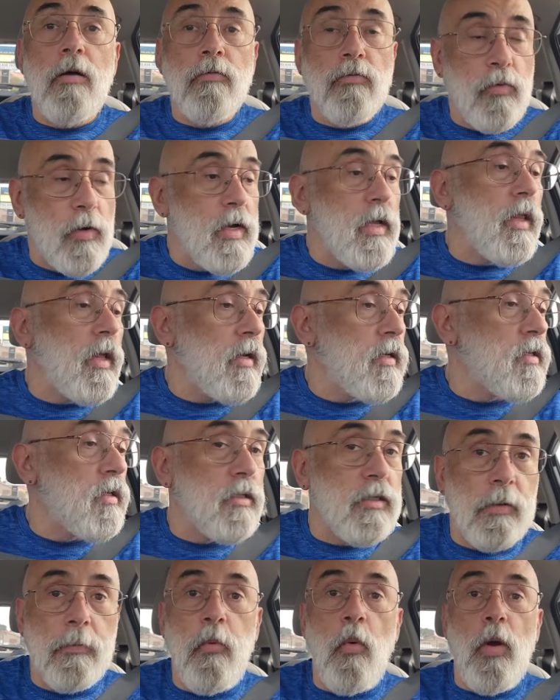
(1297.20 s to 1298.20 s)
really
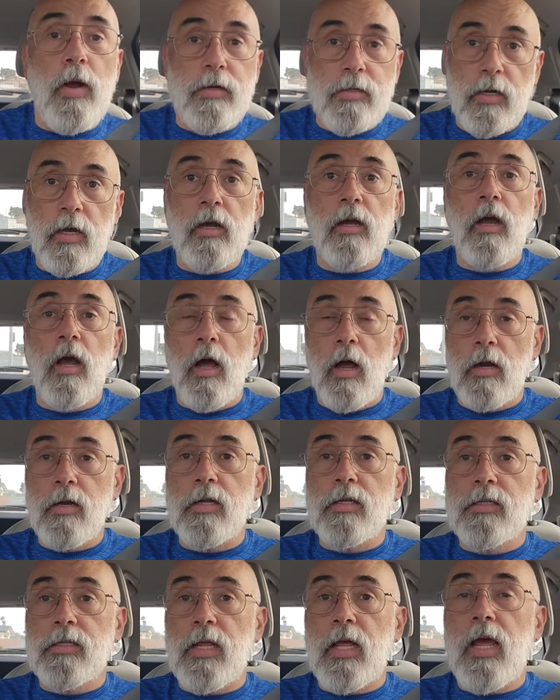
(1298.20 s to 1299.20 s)
disappointing,
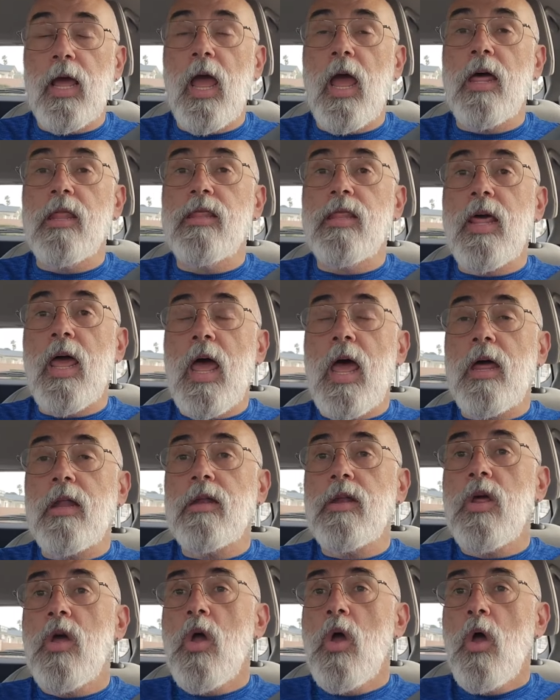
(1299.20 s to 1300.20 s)
honestly. And
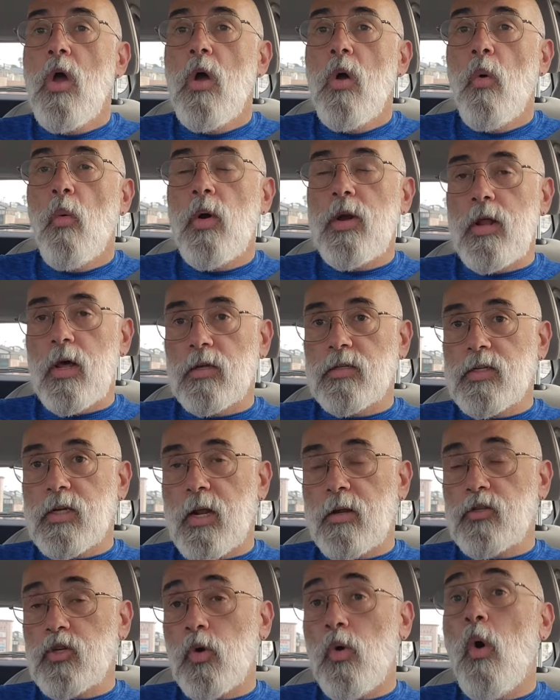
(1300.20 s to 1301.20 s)
then, what else
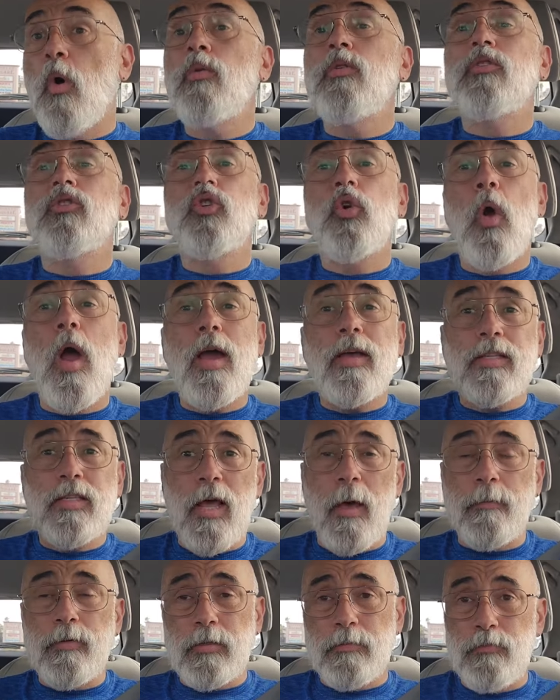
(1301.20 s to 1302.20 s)
did I do? Oh, the
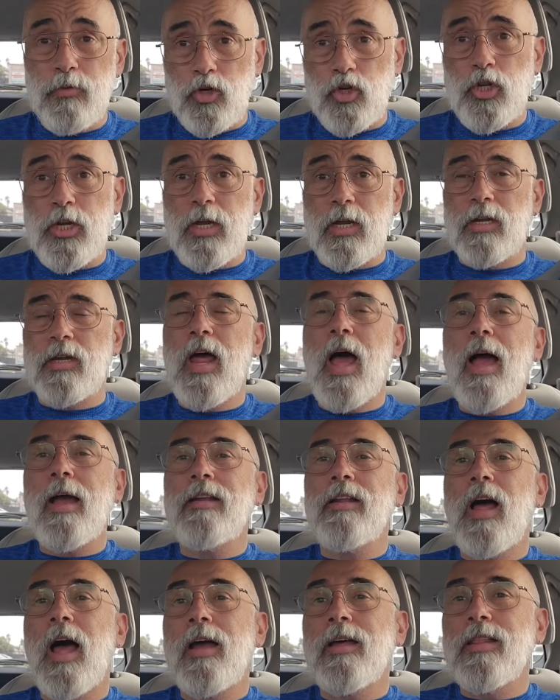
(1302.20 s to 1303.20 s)
triceps machine.
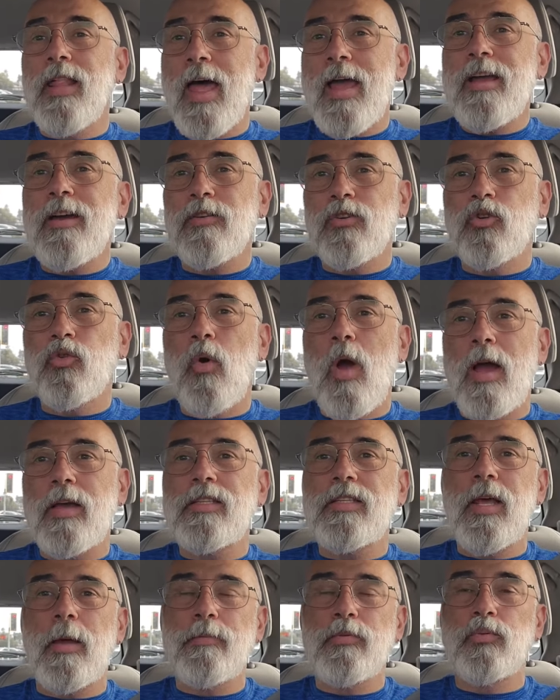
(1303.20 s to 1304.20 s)
I like a
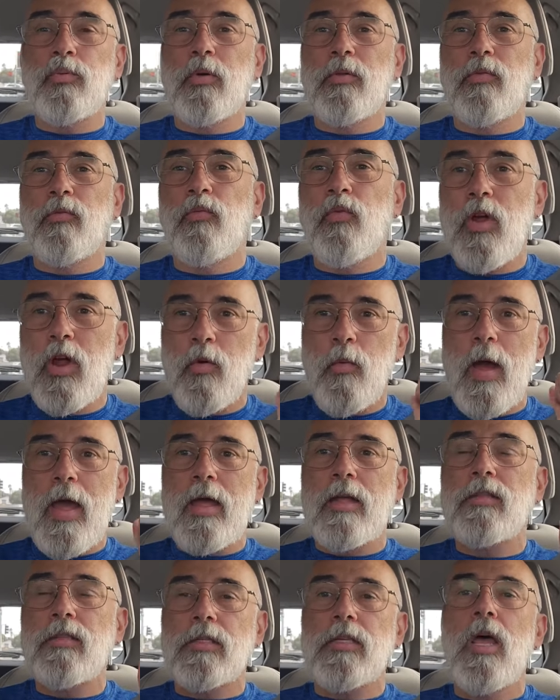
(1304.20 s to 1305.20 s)
triceps with free
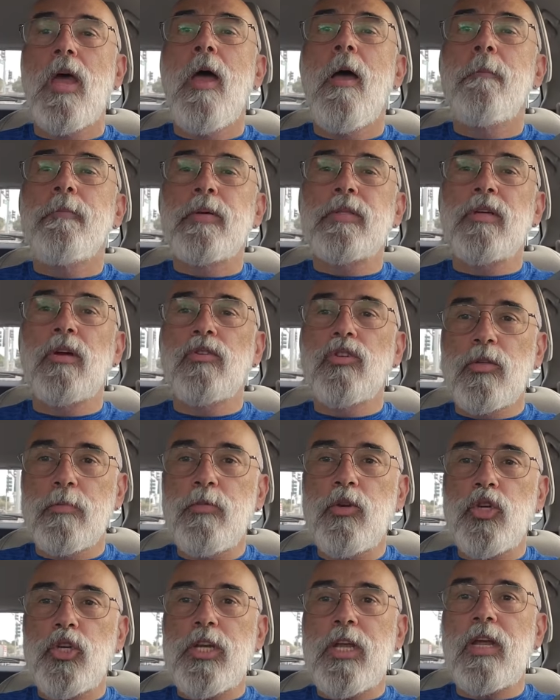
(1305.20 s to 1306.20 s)
weights, but there's a
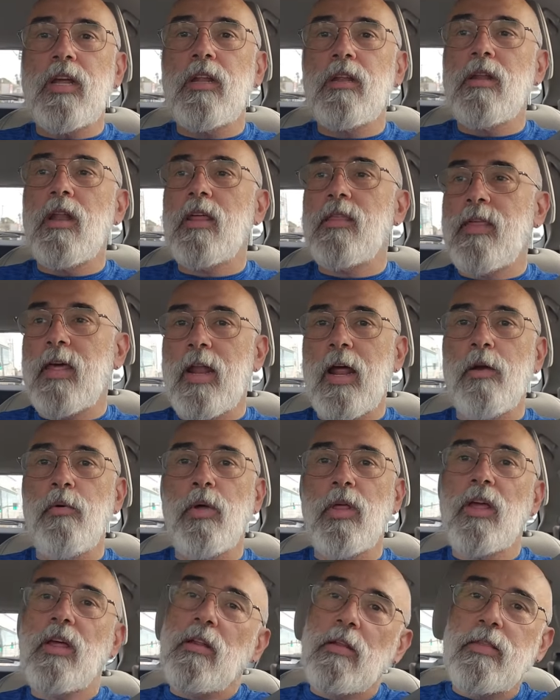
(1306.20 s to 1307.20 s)
machine that I
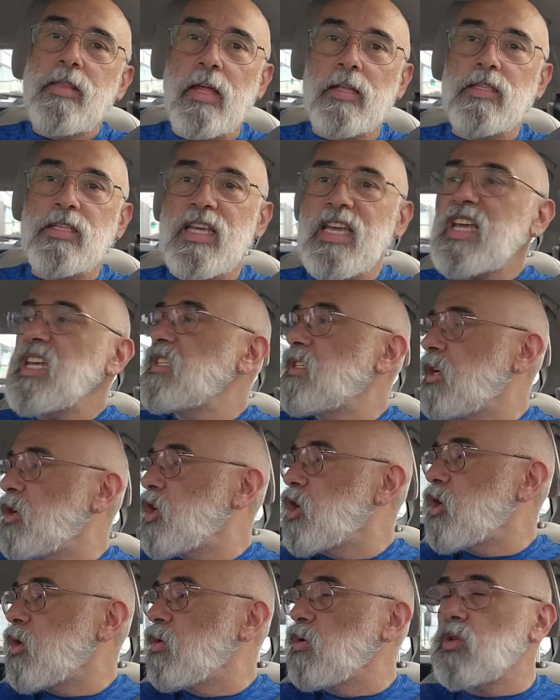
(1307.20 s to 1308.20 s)
really, that's easy
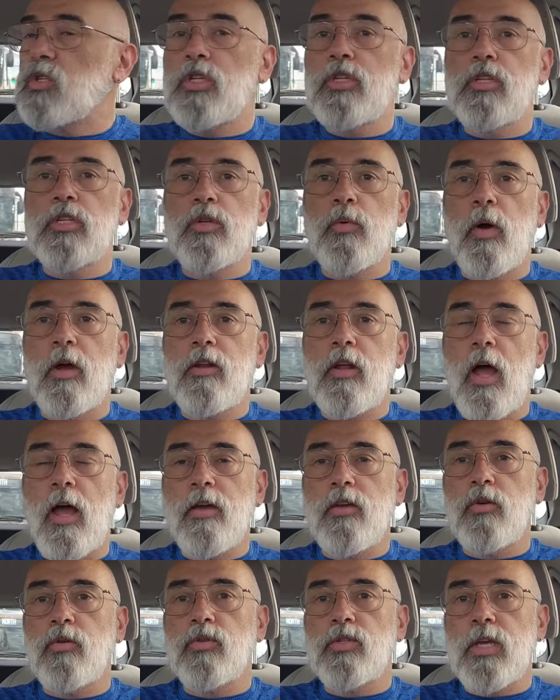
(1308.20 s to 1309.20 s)
to use, and so I
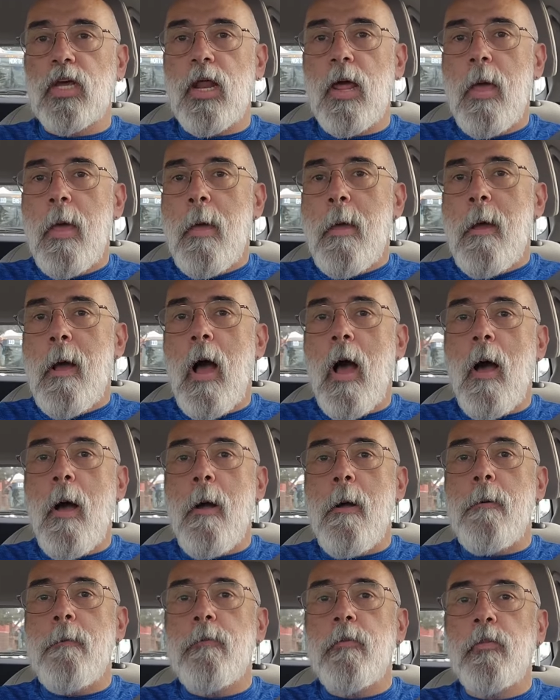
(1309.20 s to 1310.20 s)
use it.
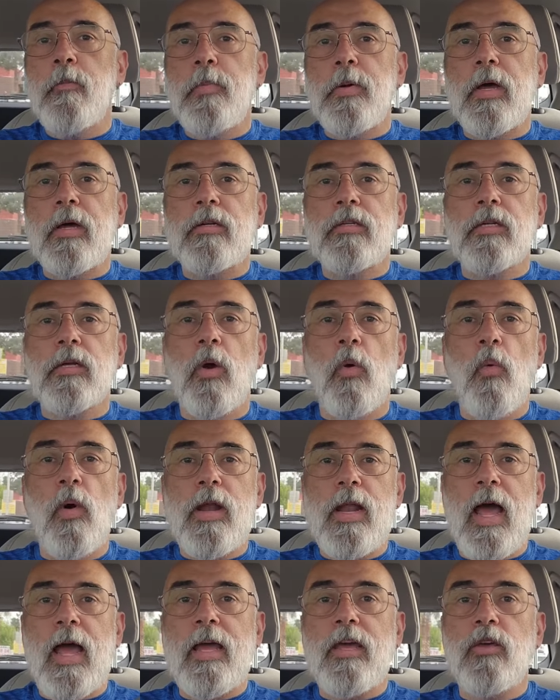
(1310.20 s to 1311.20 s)
But
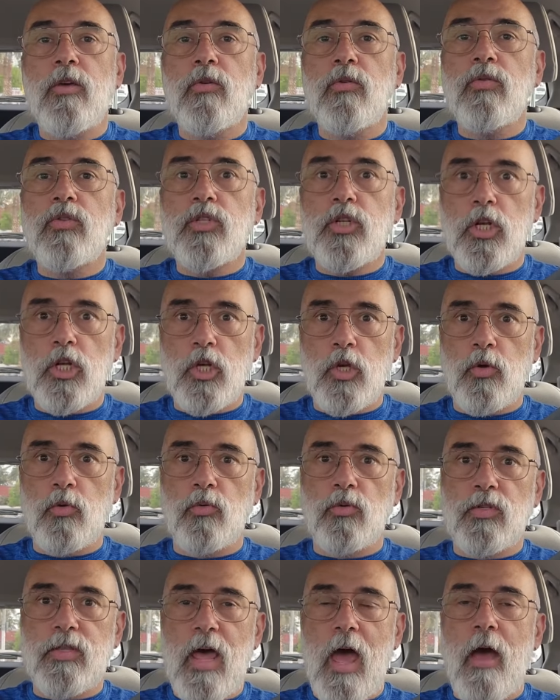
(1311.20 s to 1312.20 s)
when I used to
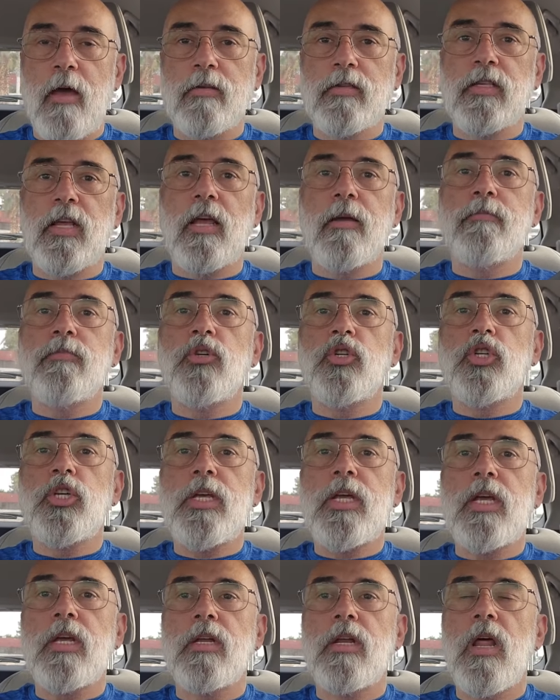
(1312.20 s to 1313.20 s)
use that same
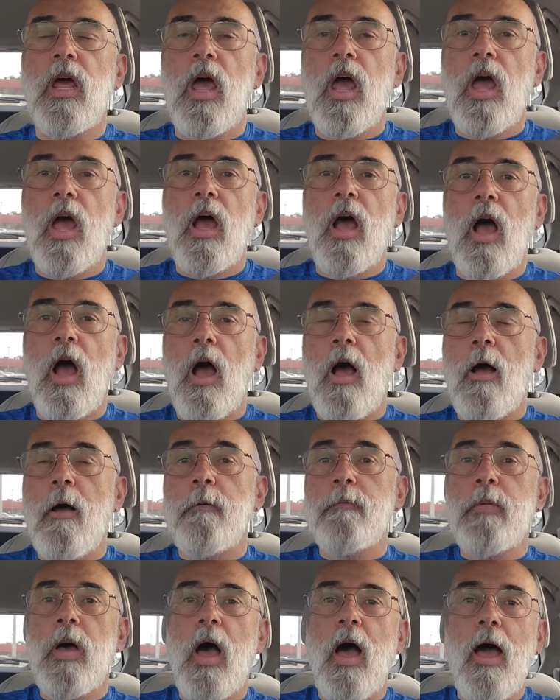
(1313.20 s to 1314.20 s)
machine,
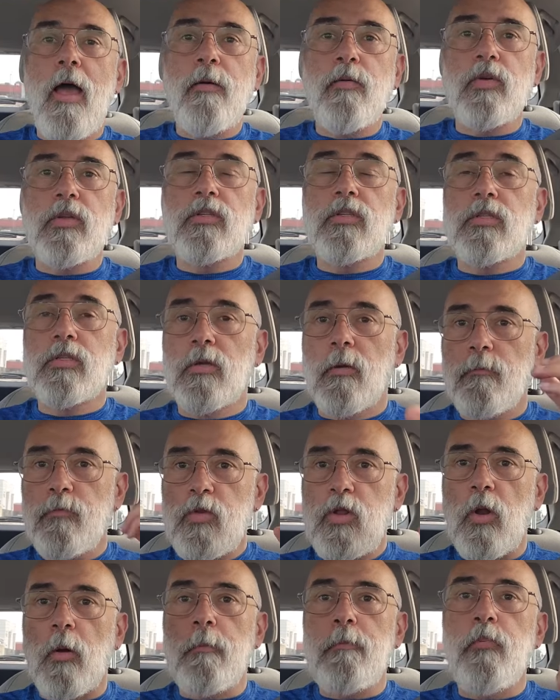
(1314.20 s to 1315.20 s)
I was,
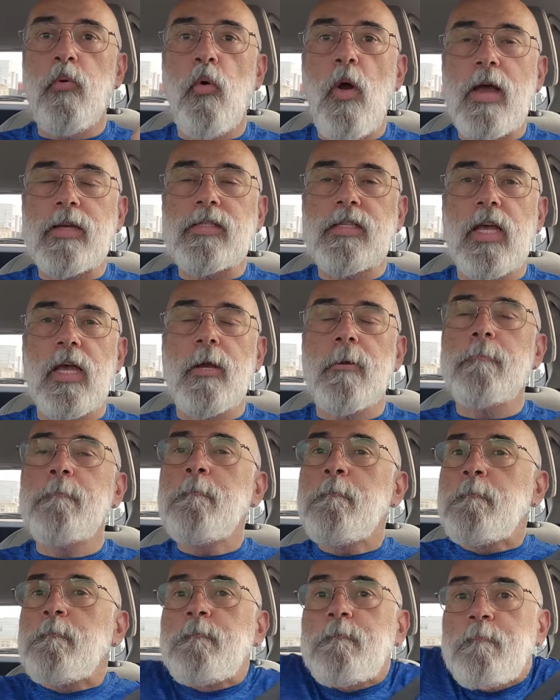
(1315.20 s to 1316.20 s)
you know, pressing
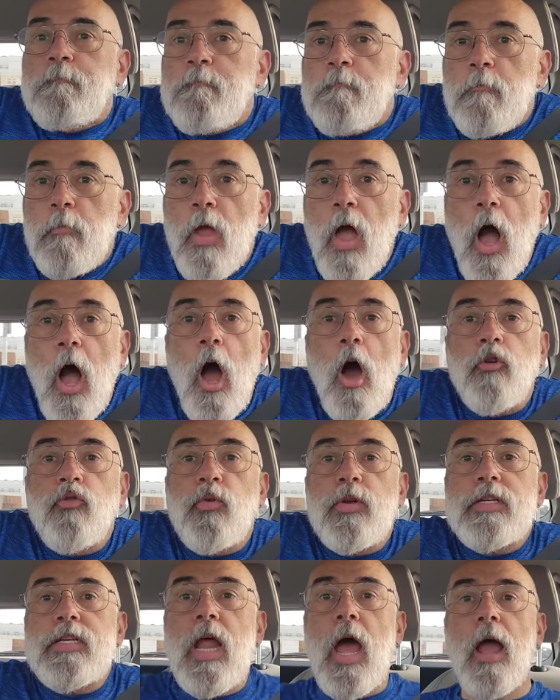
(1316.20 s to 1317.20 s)

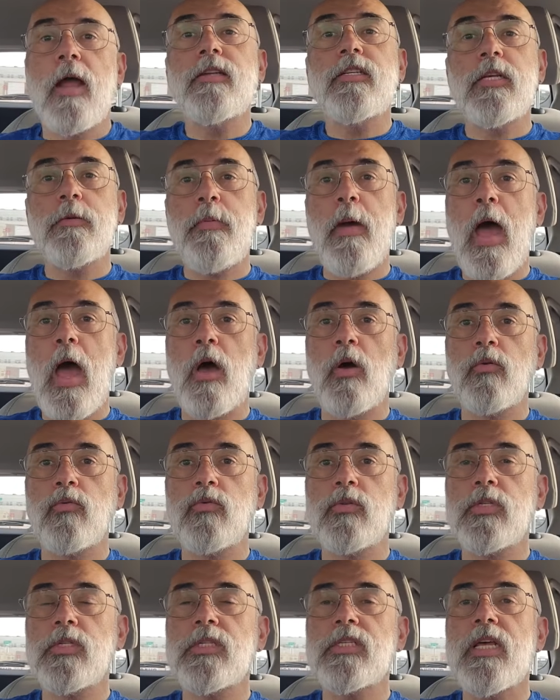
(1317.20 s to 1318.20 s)
190
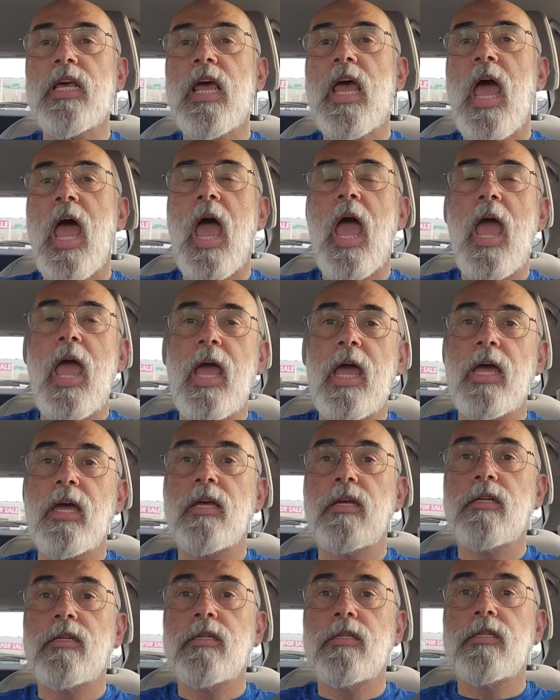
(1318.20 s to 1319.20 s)
pounds,
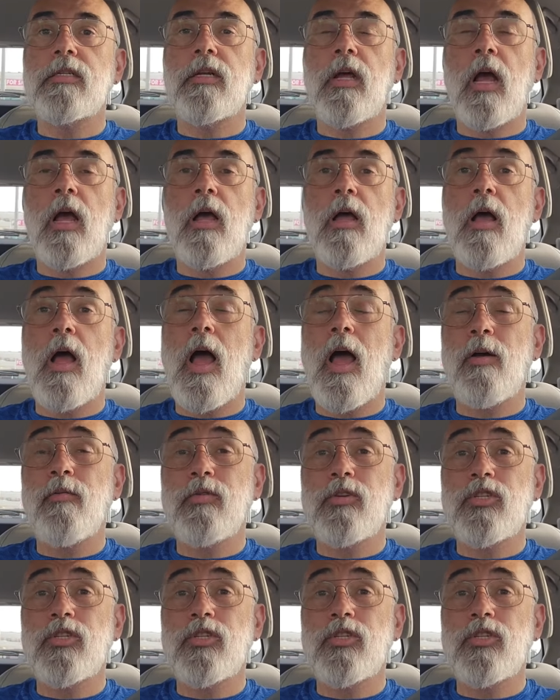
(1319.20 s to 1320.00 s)
and I